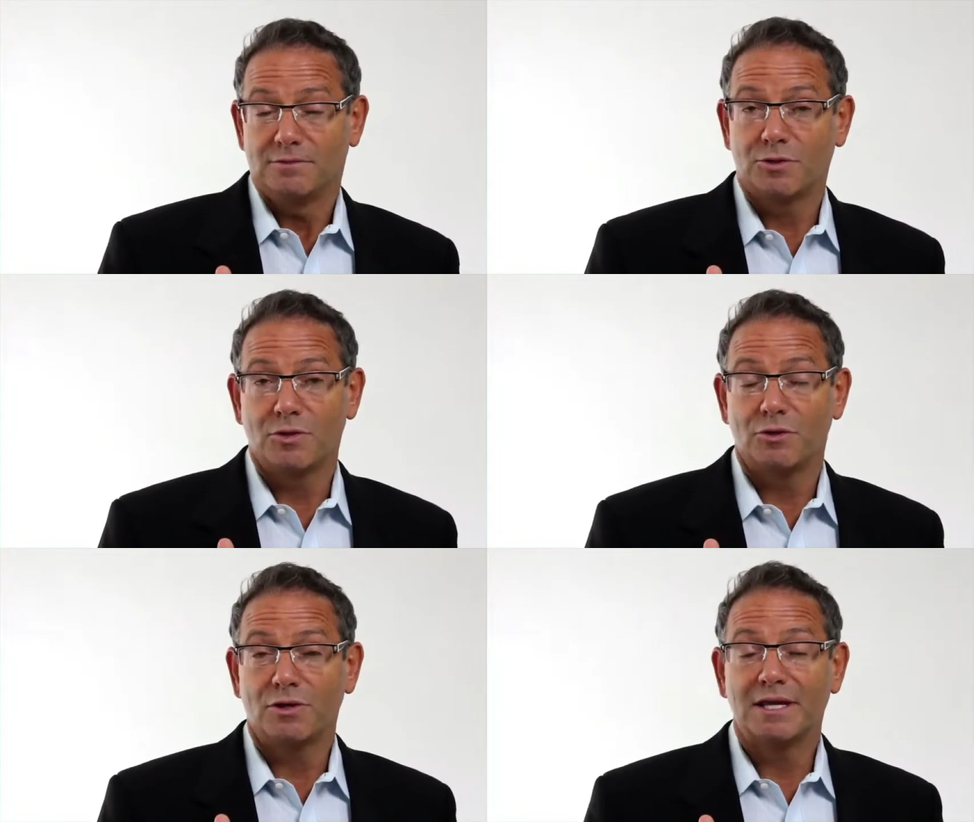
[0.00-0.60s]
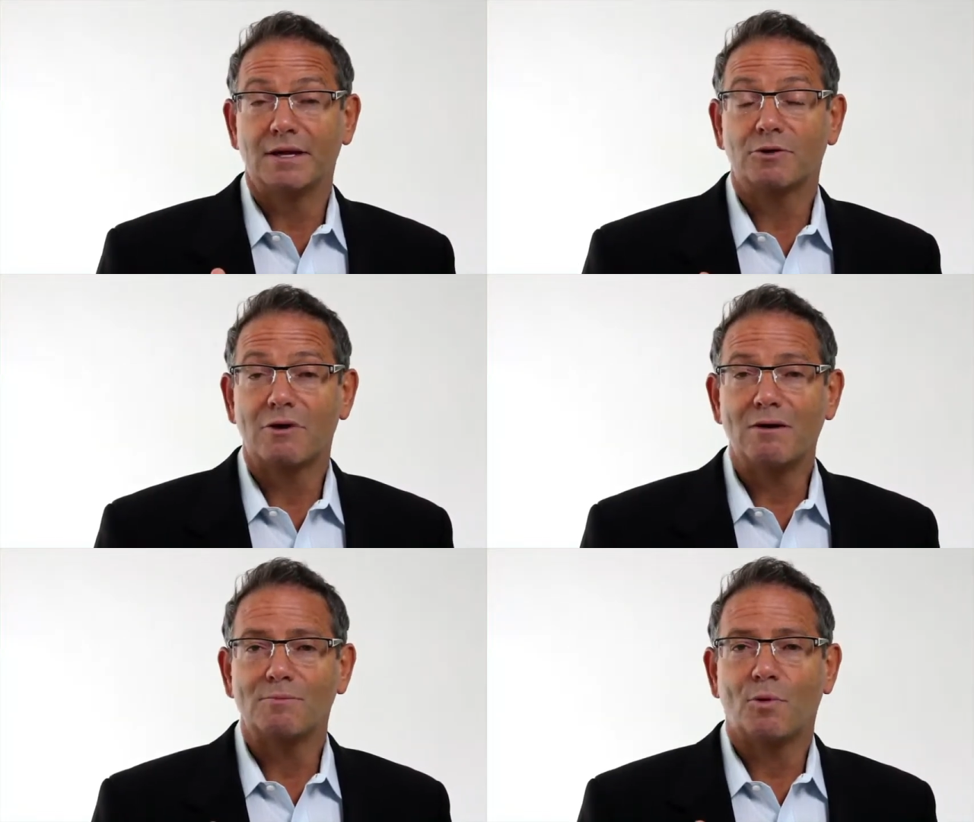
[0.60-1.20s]
So they're looking at your
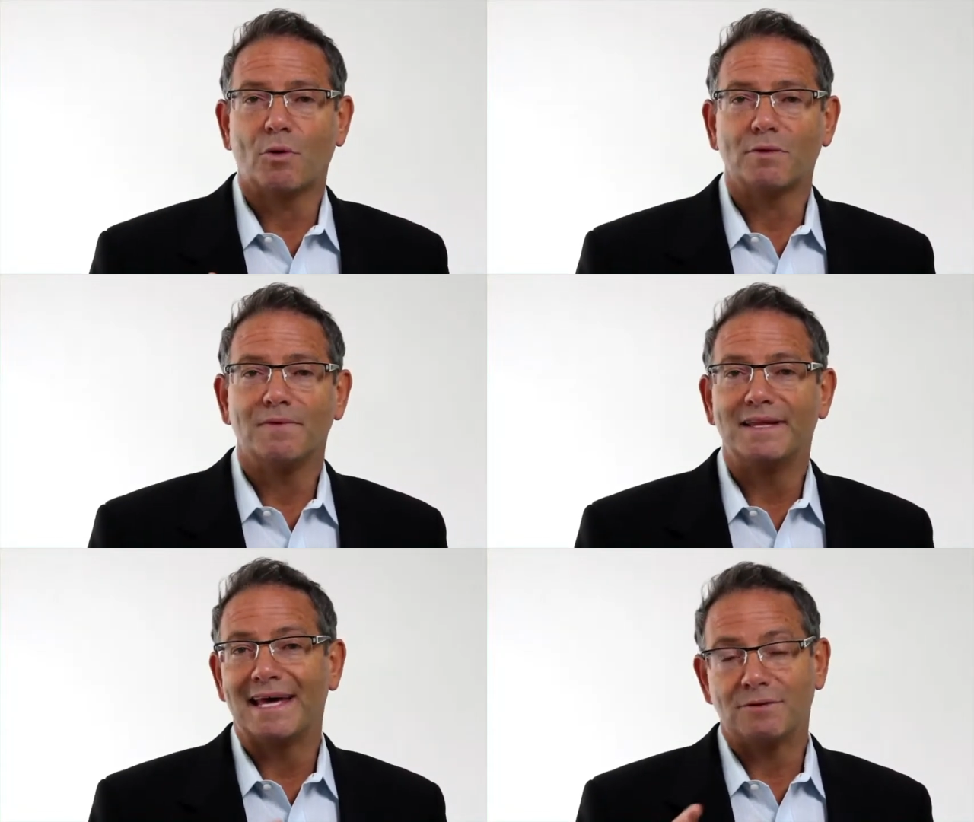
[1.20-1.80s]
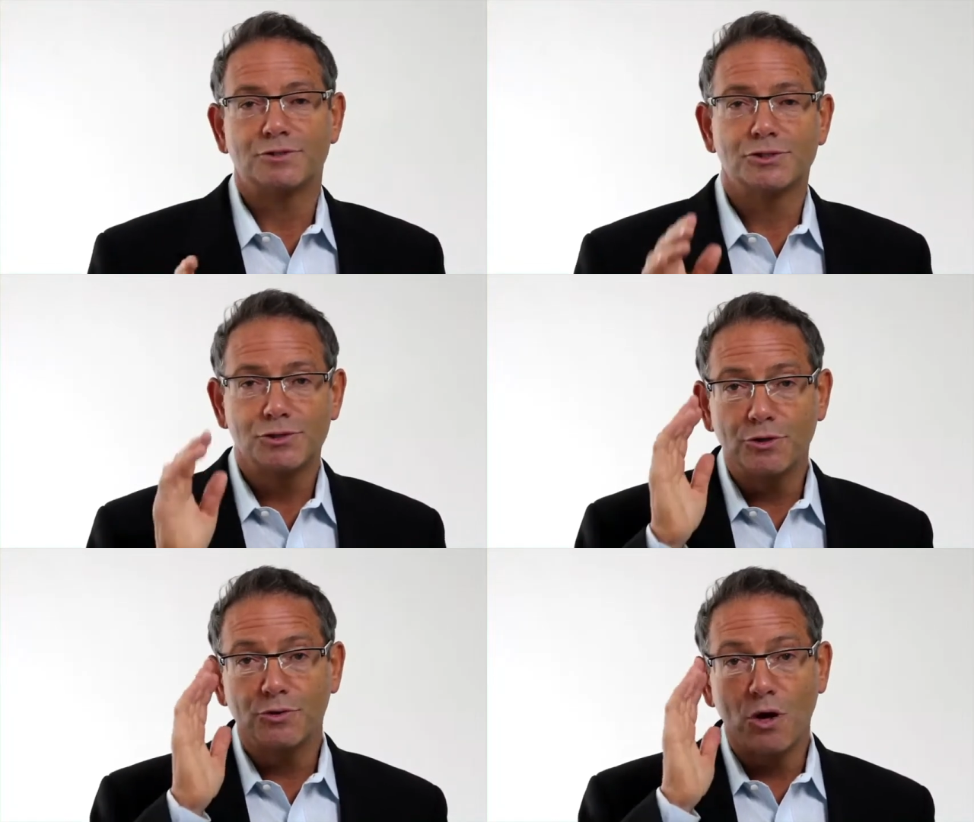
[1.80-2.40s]
credit report. And now
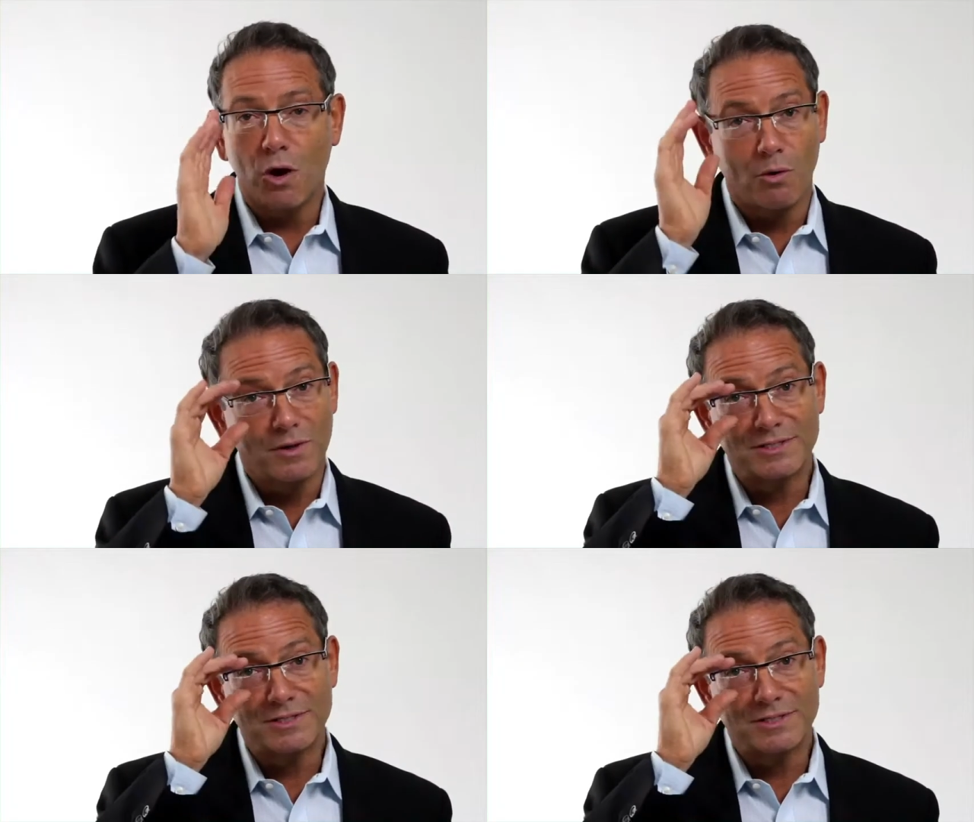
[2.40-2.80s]
just so you know,